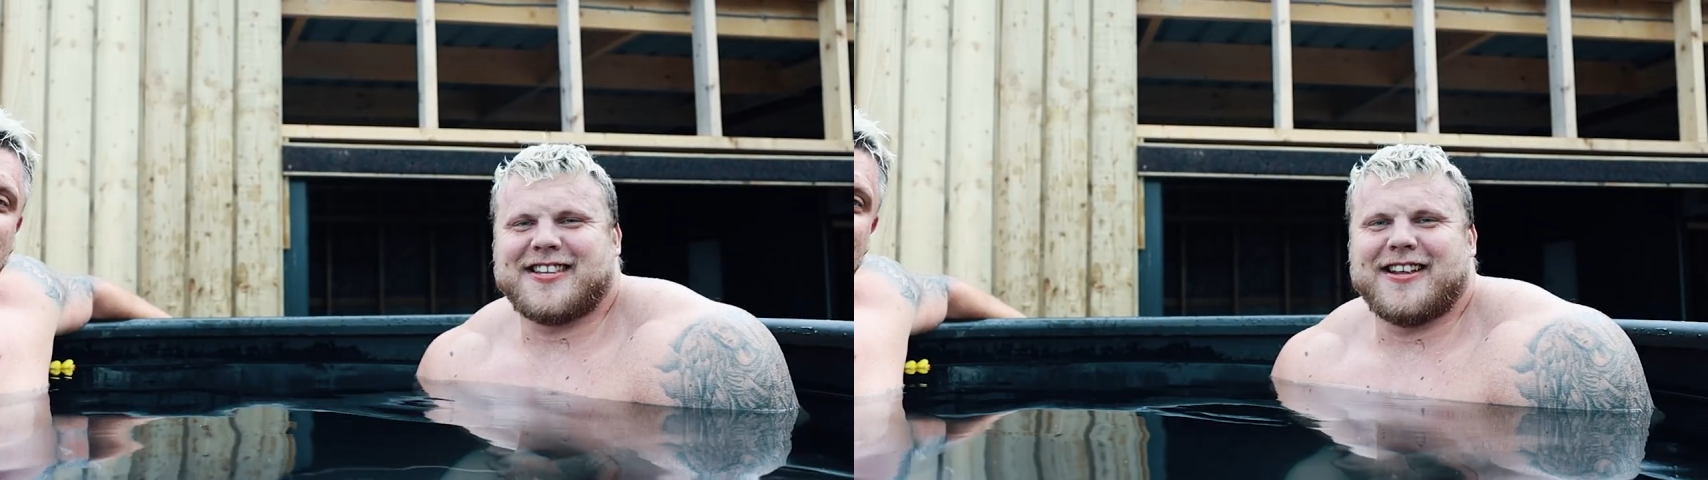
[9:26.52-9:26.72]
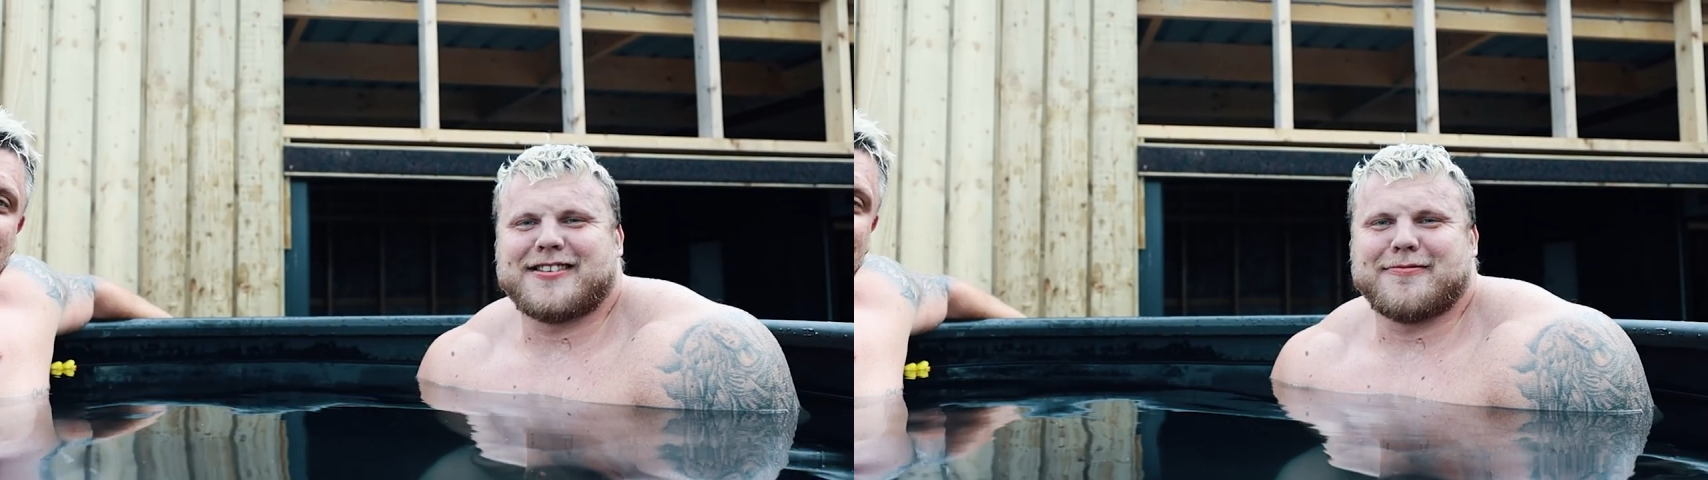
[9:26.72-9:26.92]

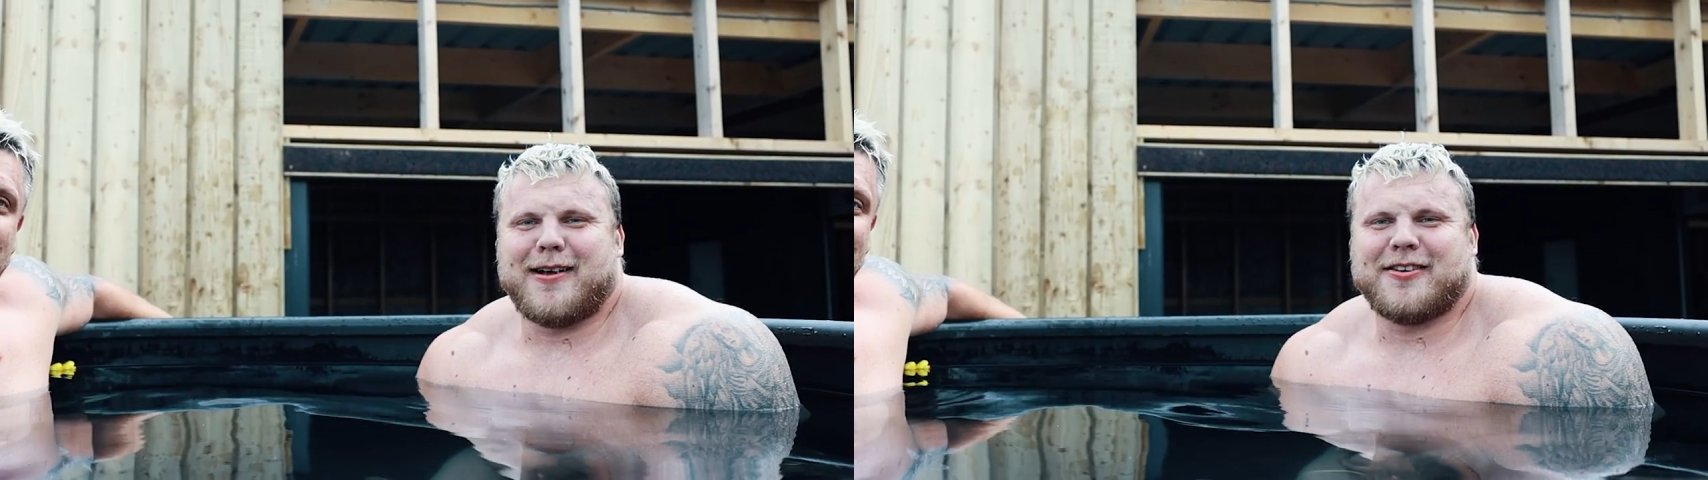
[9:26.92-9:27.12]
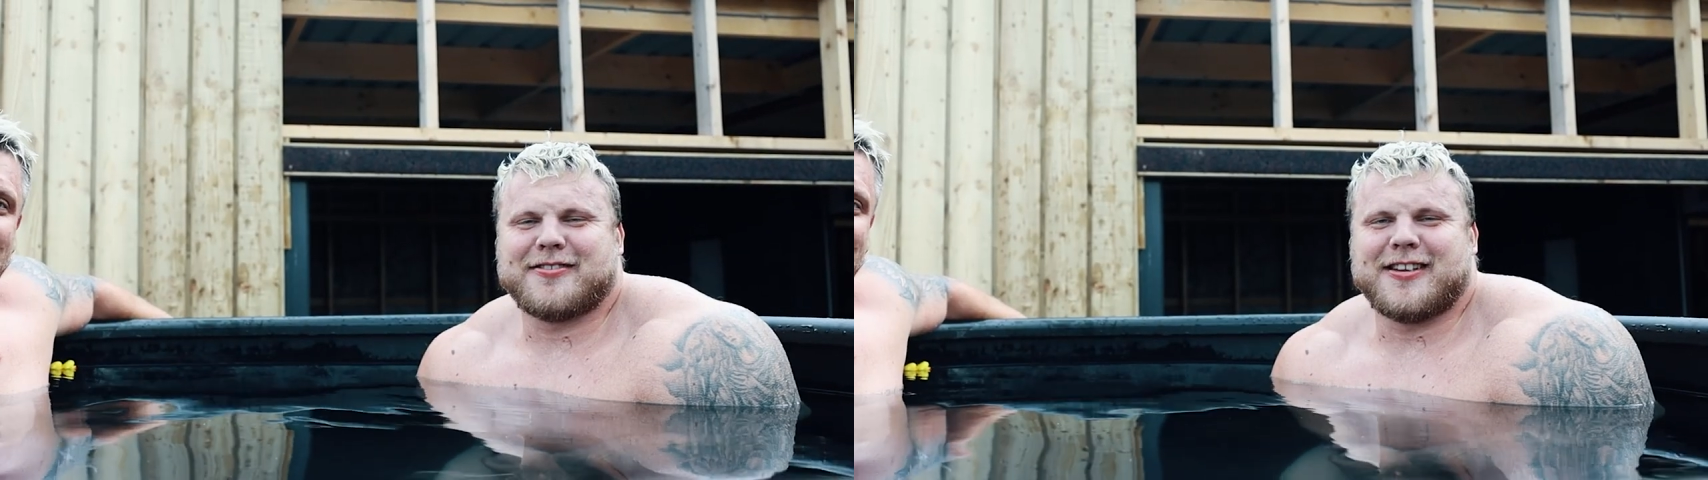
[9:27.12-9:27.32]
safe,
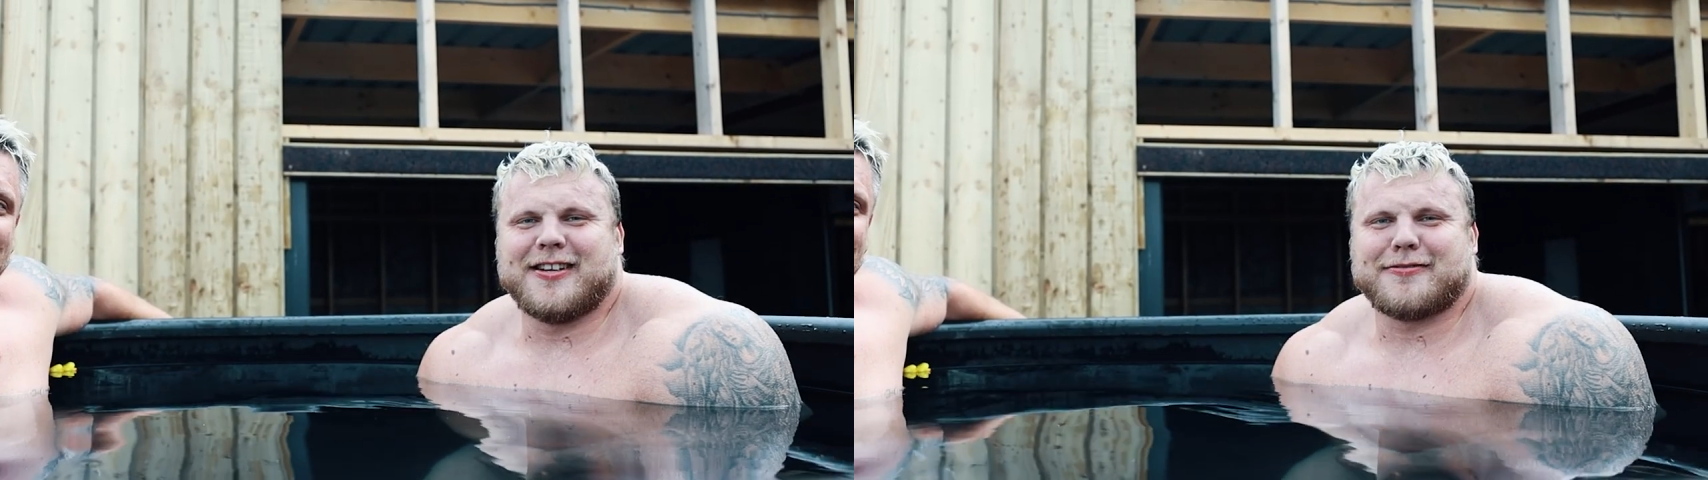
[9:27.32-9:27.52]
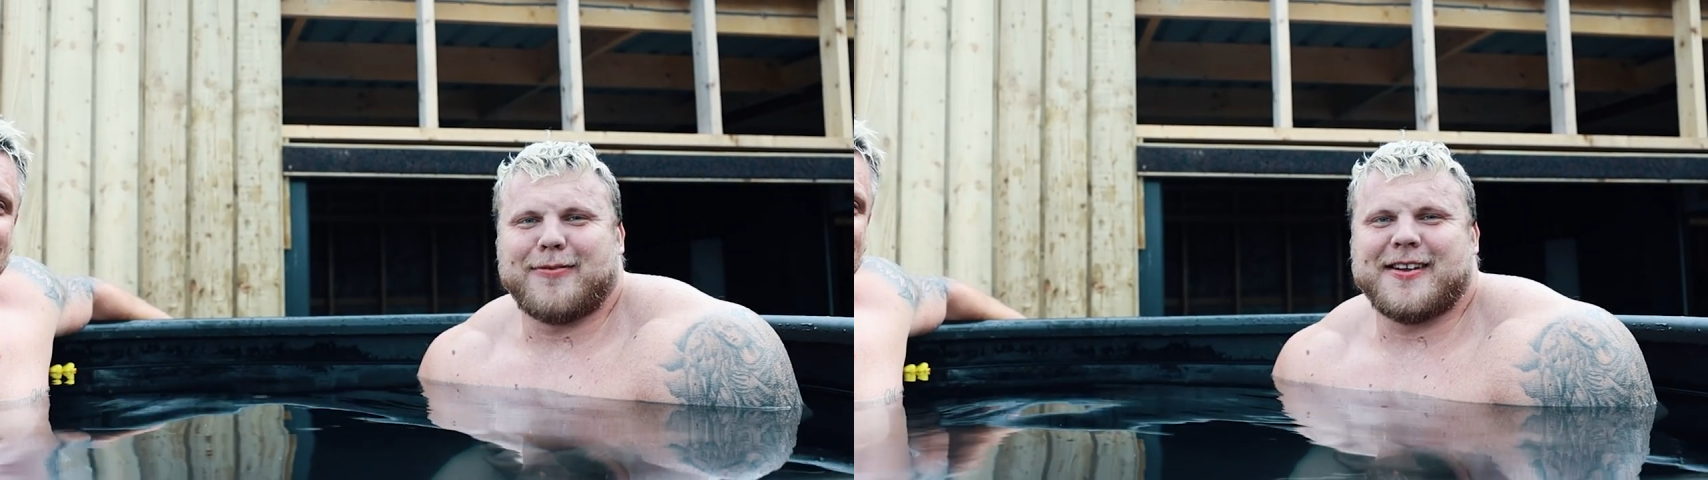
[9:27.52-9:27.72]
smile, stay
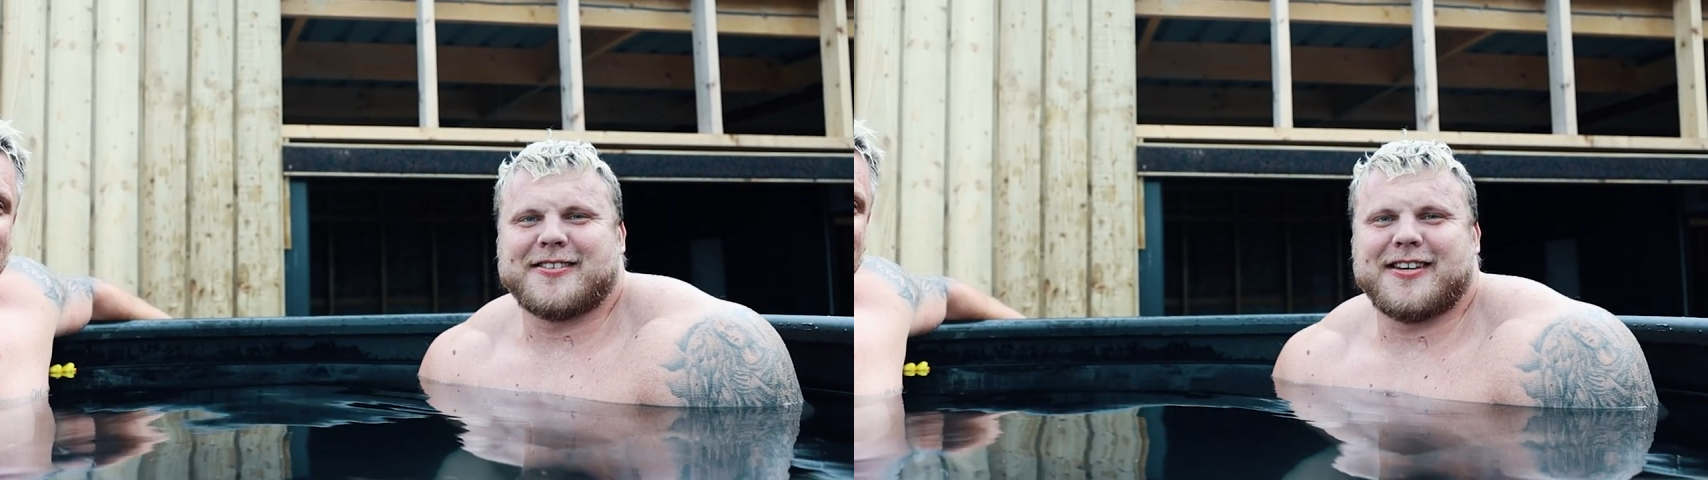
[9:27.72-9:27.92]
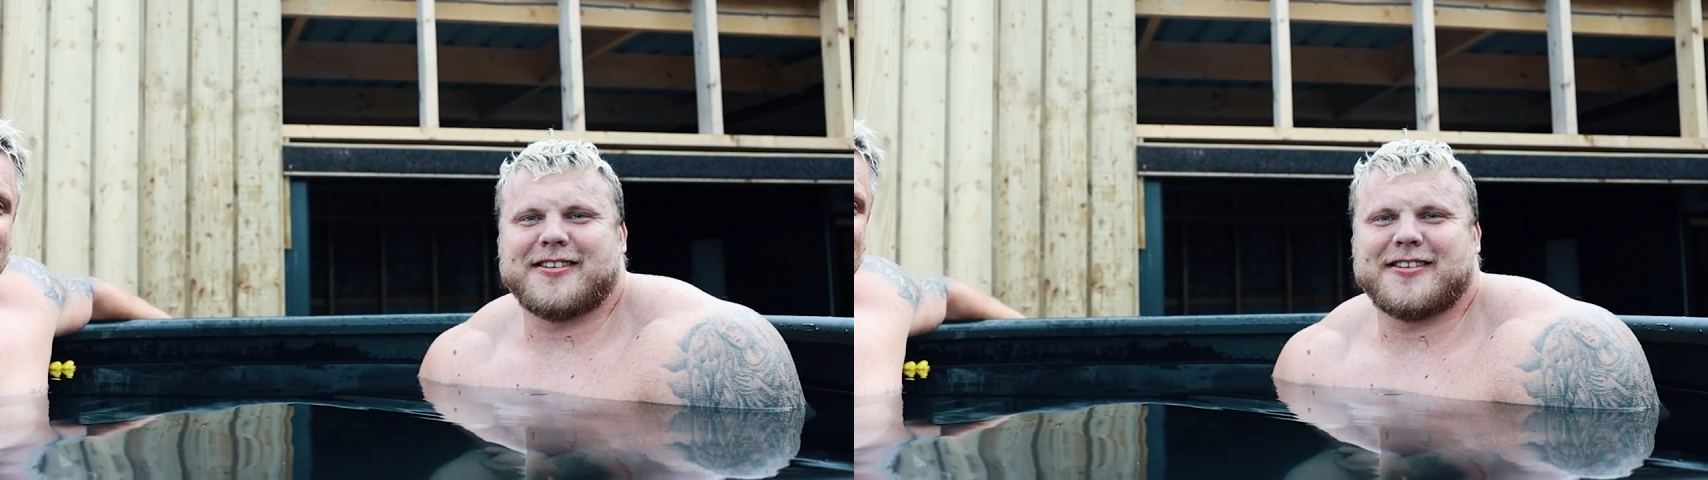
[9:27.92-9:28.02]
spicy,